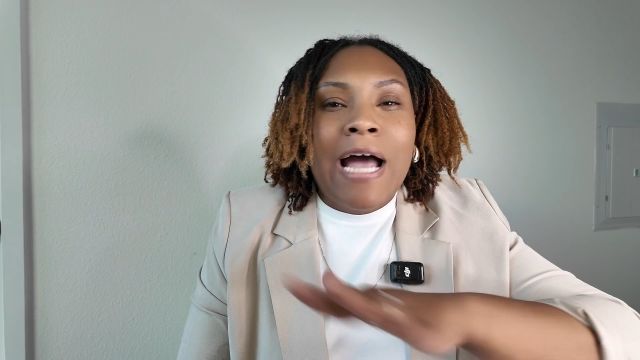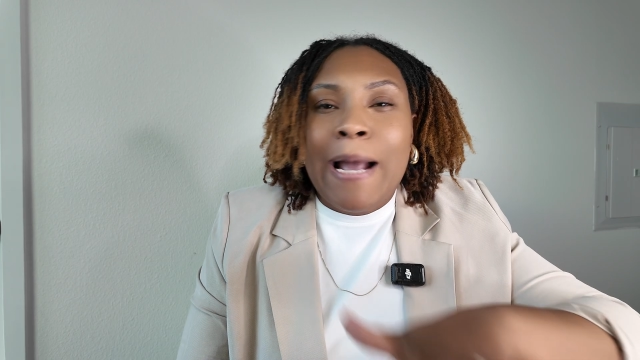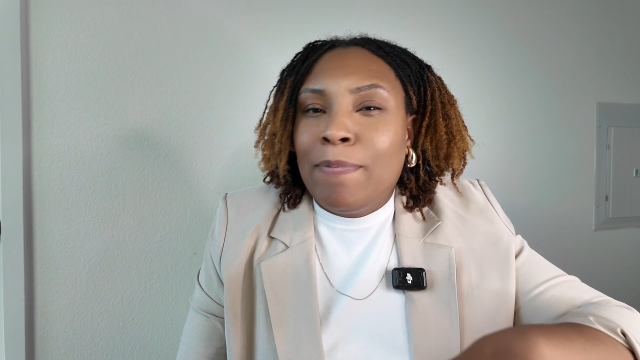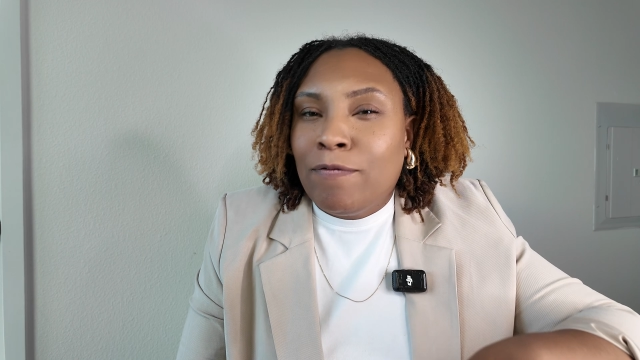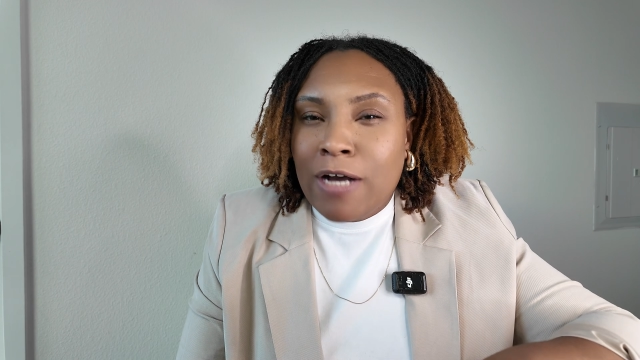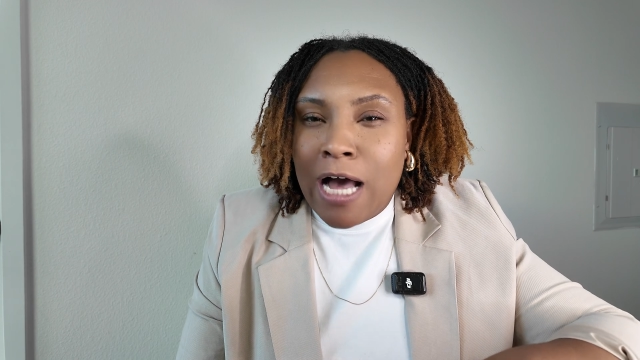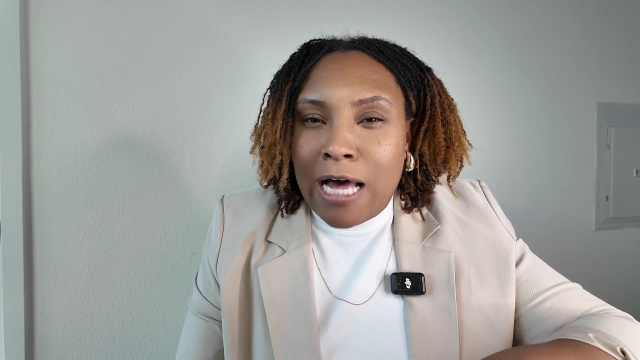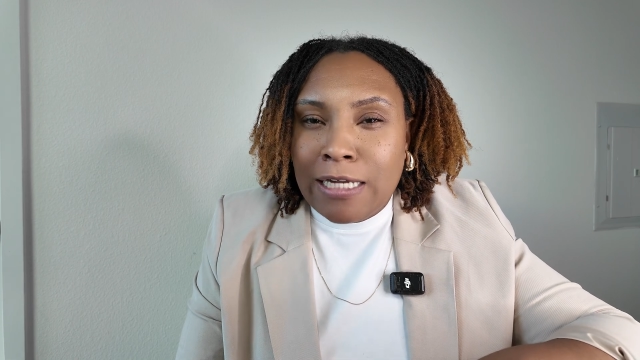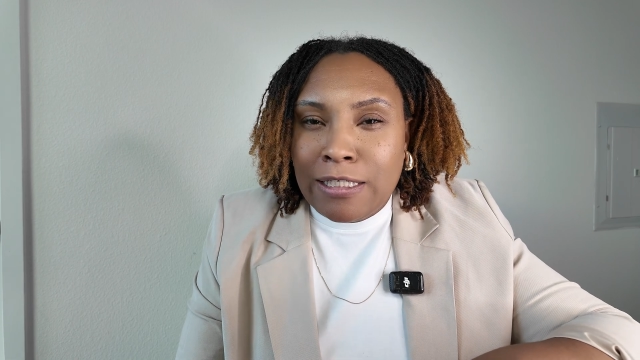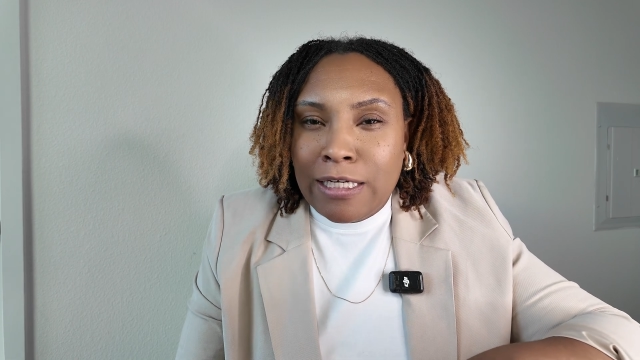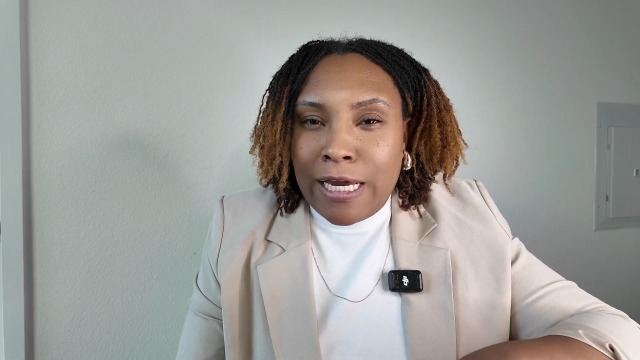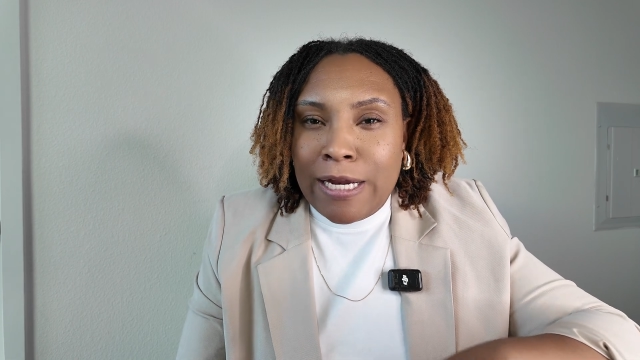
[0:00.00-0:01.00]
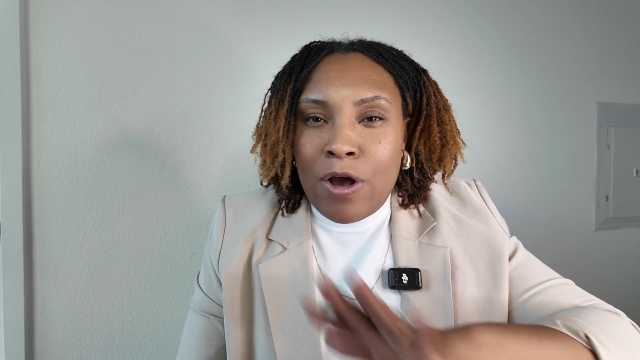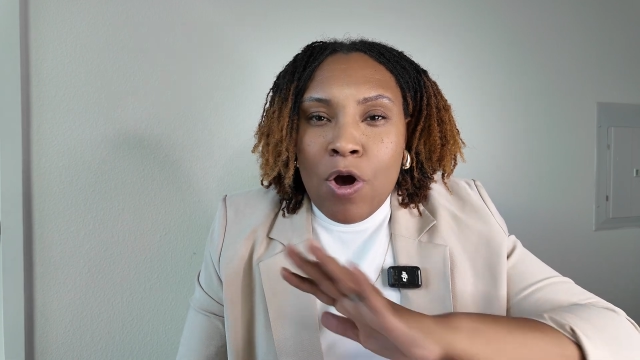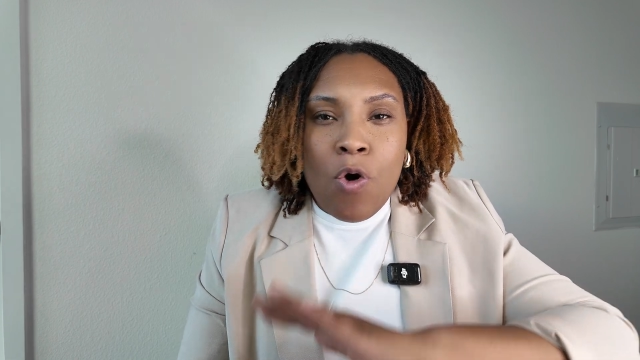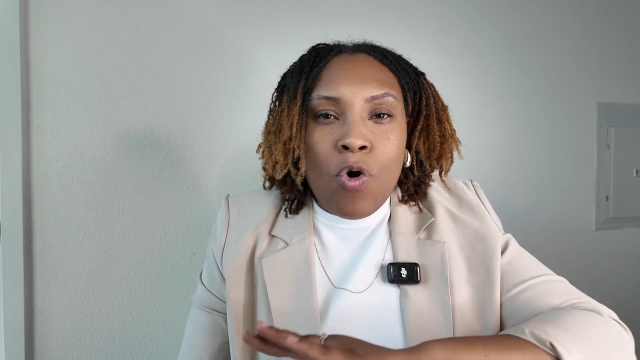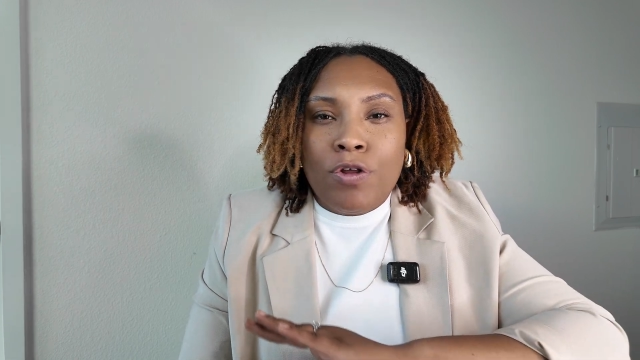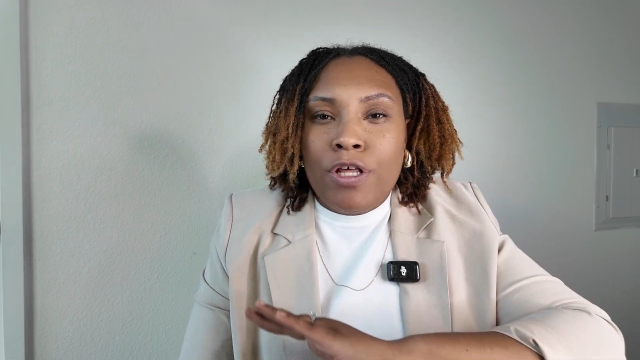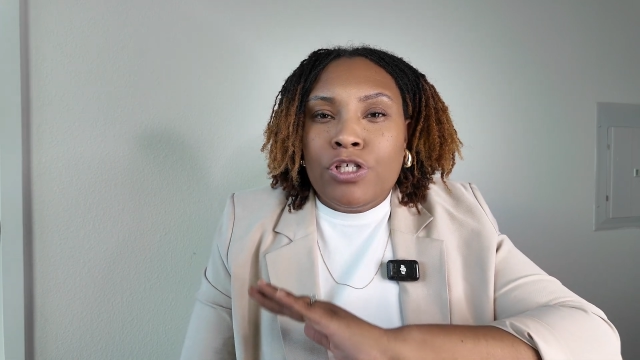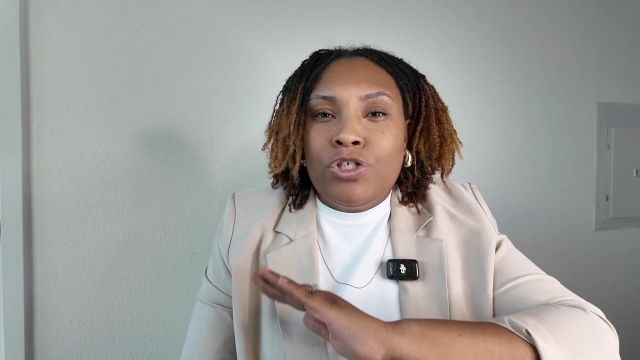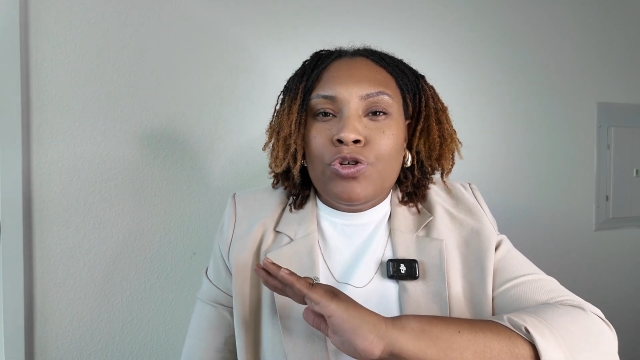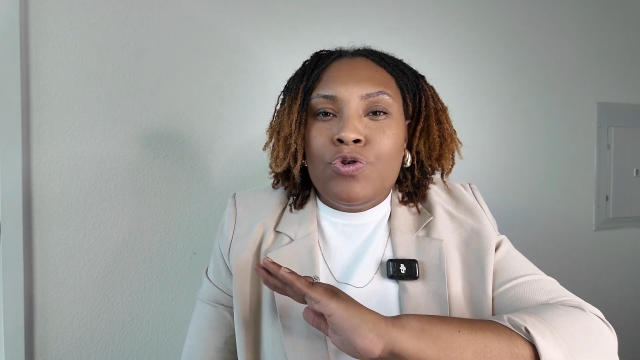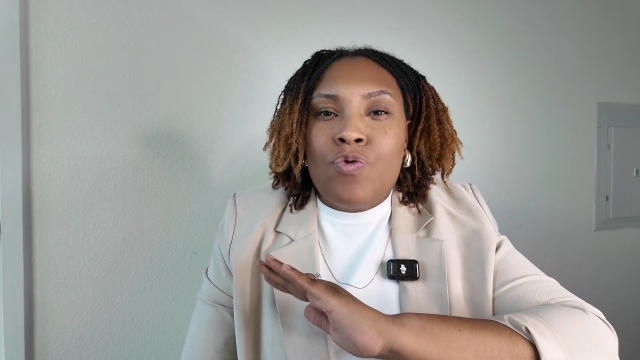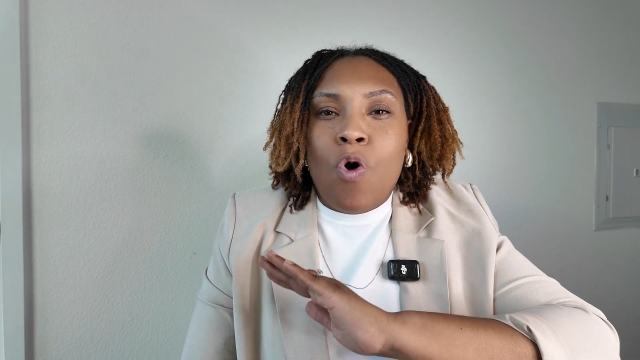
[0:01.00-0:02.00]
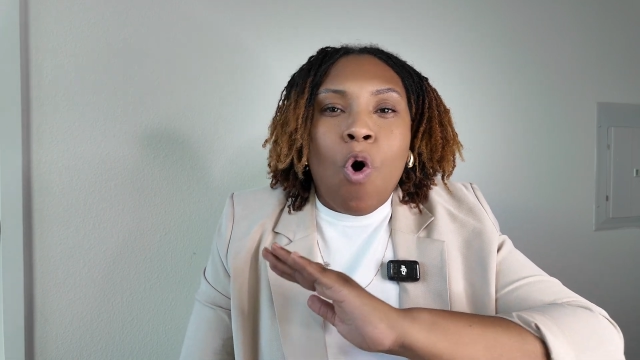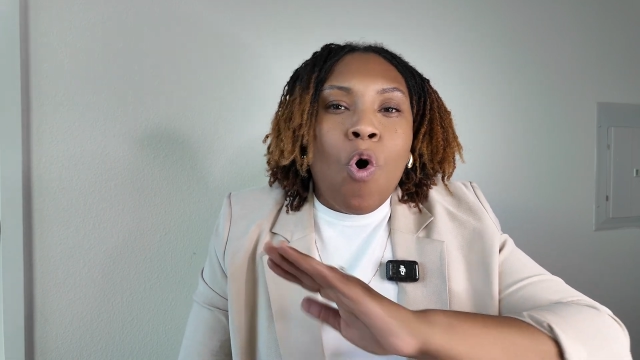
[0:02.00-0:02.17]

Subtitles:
type of content or this new